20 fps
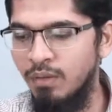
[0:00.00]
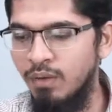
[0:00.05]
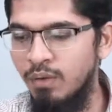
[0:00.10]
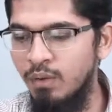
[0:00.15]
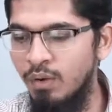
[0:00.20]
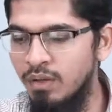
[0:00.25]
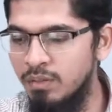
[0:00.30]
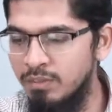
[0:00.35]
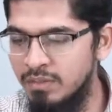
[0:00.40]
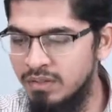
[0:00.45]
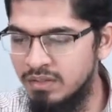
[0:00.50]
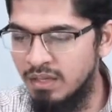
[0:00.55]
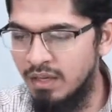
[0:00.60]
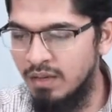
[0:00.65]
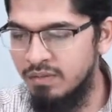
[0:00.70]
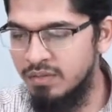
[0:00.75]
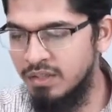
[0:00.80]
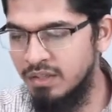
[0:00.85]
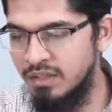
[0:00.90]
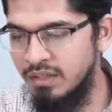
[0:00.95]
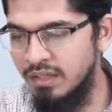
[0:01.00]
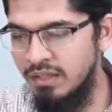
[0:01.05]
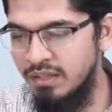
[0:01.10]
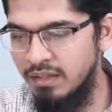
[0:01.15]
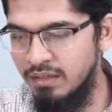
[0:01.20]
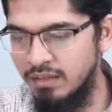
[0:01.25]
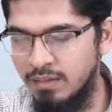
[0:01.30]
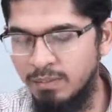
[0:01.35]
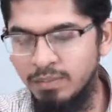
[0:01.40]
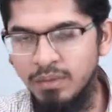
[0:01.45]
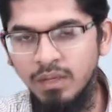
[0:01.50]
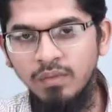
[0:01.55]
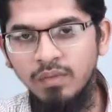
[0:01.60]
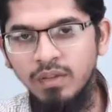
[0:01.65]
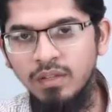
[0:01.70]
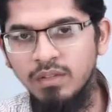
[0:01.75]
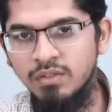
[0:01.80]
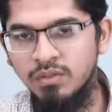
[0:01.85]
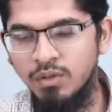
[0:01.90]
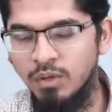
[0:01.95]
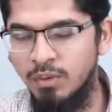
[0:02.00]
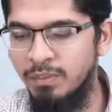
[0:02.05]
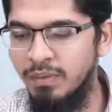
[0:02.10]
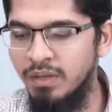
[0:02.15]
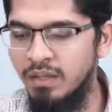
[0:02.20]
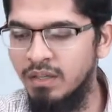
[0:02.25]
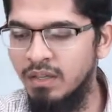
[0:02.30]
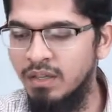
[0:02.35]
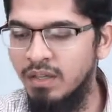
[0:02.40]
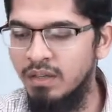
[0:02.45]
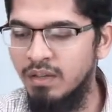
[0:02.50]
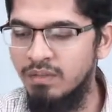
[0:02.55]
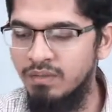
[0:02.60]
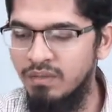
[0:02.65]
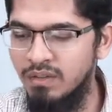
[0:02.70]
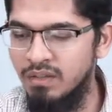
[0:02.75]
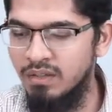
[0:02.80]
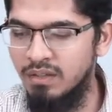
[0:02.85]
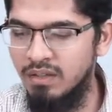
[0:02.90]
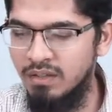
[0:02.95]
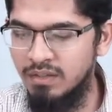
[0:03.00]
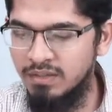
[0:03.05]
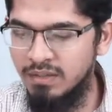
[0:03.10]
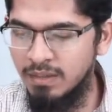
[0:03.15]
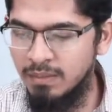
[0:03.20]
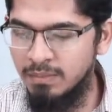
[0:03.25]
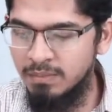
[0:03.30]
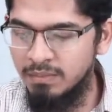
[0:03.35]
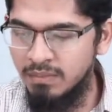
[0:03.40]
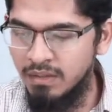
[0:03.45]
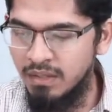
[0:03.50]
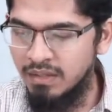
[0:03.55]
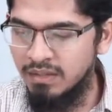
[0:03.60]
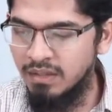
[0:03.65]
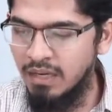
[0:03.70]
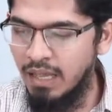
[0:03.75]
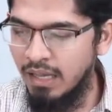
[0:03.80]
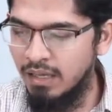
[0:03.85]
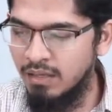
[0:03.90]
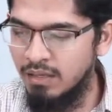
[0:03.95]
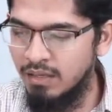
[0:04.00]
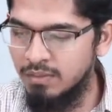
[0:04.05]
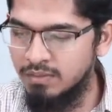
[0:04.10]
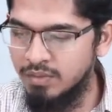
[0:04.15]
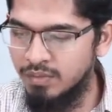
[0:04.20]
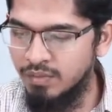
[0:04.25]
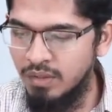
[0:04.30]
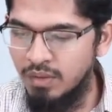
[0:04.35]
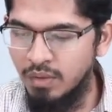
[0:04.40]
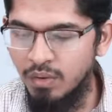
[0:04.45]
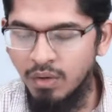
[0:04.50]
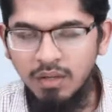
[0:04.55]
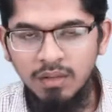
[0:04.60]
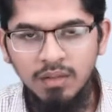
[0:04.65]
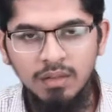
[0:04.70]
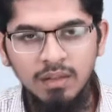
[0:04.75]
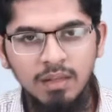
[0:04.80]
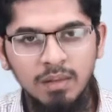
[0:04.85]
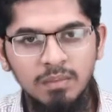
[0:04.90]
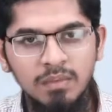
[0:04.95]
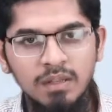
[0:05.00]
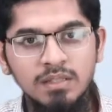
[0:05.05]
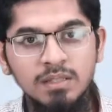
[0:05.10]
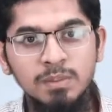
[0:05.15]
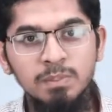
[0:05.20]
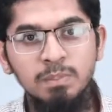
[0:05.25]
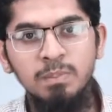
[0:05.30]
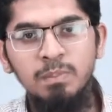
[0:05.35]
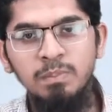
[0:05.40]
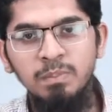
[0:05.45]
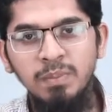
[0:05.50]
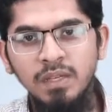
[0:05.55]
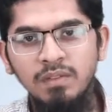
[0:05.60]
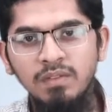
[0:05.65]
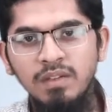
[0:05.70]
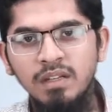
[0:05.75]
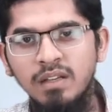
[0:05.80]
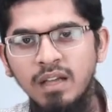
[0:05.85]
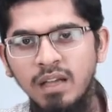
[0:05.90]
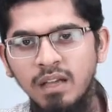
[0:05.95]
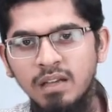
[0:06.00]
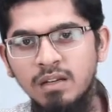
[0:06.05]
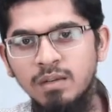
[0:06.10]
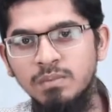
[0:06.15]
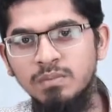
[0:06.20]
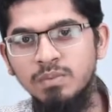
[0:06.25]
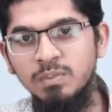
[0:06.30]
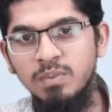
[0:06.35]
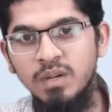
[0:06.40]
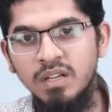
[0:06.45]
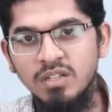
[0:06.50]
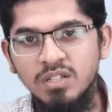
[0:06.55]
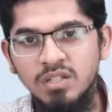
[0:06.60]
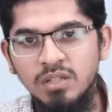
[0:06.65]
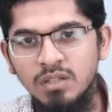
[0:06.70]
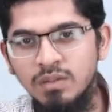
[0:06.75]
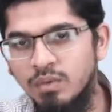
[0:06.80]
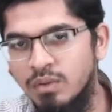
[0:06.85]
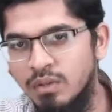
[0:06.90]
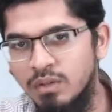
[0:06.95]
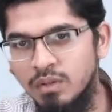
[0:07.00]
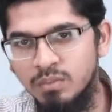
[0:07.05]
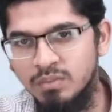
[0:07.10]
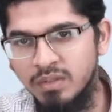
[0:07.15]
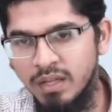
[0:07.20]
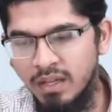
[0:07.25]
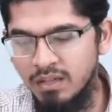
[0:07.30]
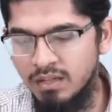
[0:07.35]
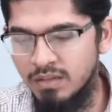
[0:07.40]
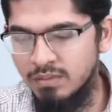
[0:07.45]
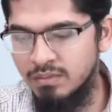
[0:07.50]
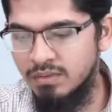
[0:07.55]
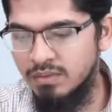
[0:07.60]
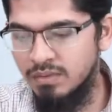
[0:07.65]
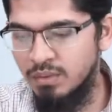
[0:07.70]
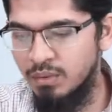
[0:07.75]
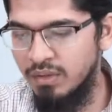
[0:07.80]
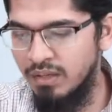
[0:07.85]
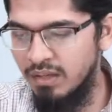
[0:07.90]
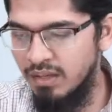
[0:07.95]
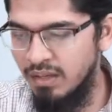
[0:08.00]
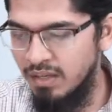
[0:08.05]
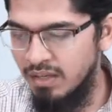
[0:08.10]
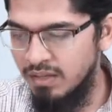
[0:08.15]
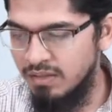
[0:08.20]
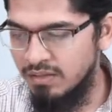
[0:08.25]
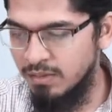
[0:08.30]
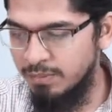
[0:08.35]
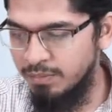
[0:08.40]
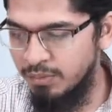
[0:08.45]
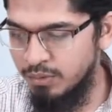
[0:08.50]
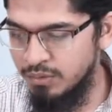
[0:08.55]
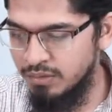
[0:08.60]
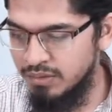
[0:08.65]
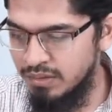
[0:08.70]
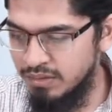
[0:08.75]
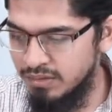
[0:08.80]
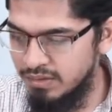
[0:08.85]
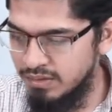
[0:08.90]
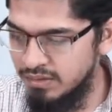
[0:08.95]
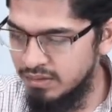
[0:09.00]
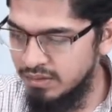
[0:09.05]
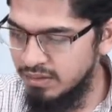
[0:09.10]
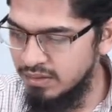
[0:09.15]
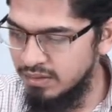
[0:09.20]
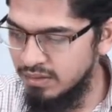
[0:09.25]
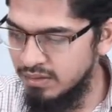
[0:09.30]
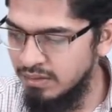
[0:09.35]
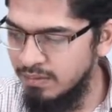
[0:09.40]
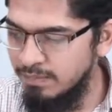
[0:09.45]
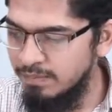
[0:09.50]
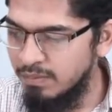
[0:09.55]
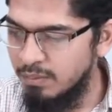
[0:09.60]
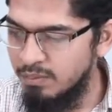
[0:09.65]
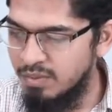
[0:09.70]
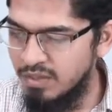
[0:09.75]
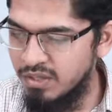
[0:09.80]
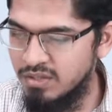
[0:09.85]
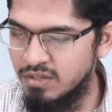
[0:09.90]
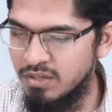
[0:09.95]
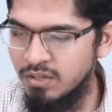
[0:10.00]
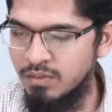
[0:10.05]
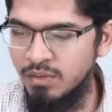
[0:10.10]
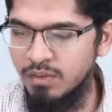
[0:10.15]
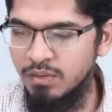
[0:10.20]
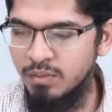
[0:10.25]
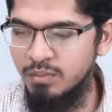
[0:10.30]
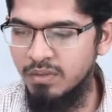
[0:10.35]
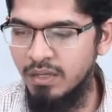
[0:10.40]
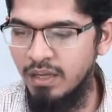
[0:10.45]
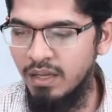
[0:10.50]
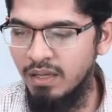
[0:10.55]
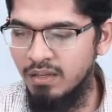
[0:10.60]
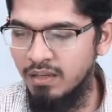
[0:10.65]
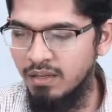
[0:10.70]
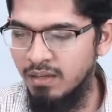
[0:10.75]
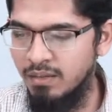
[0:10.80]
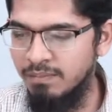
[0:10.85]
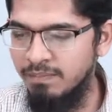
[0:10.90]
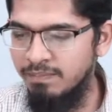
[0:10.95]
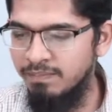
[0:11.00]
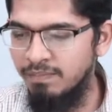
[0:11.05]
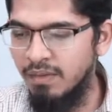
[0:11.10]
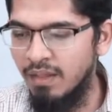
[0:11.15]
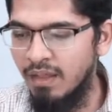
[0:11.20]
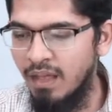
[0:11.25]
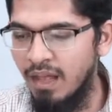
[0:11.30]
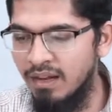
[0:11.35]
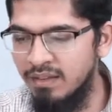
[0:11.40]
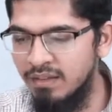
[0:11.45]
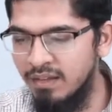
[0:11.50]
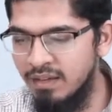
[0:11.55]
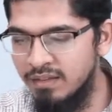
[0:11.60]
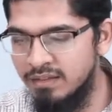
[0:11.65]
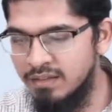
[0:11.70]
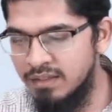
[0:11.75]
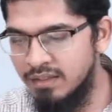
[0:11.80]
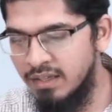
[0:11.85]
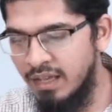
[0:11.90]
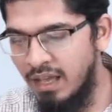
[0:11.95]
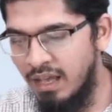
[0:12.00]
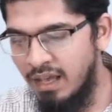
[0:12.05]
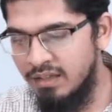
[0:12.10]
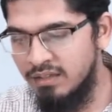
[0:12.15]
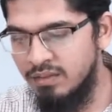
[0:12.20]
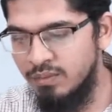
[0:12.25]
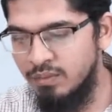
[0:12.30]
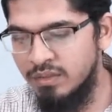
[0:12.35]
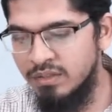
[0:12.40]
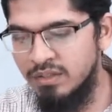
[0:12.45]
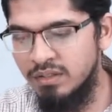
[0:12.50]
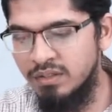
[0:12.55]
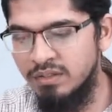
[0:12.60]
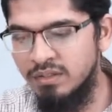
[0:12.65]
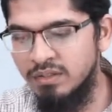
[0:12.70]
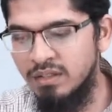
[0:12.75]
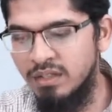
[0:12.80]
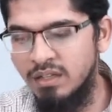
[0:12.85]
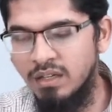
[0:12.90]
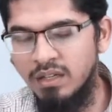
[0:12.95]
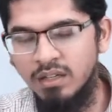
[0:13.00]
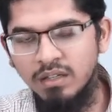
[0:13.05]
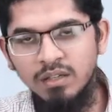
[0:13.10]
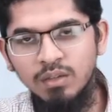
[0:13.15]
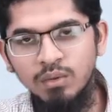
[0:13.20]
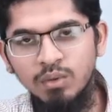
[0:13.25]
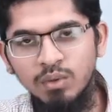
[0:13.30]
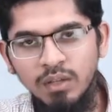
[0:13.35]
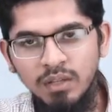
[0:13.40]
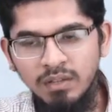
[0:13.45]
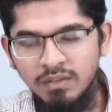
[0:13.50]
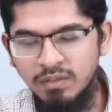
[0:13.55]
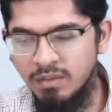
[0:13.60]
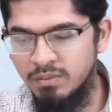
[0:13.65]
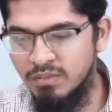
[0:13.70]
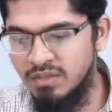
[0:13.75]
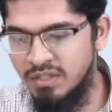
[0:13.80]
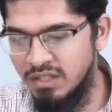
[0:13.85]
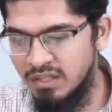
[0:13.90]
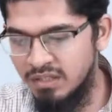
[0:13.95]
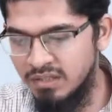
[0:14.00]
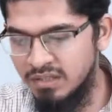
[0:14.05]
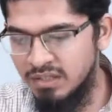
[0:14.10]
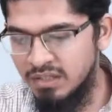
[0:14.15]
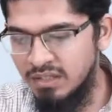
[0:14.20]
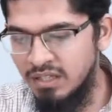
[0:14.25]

You all must have studied in the previous topic some diagrams, we call them as PV diagrams, pressure volume diagrams. Okay, suppose this is a pressure volume diagram and there is a gas which is undergoing some change.